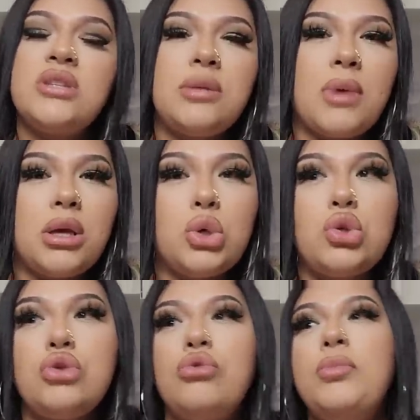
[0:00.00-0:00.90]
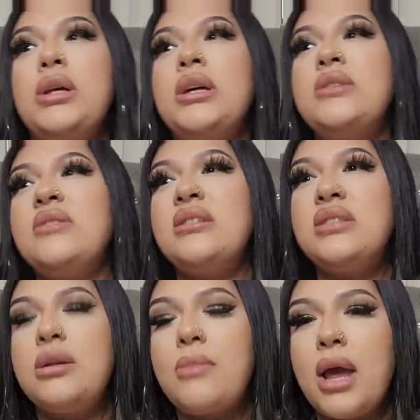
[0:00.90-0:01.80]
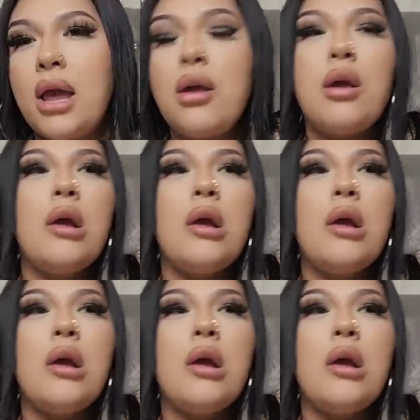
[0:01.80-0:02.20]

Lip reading: seen my YouTube, because they've seen my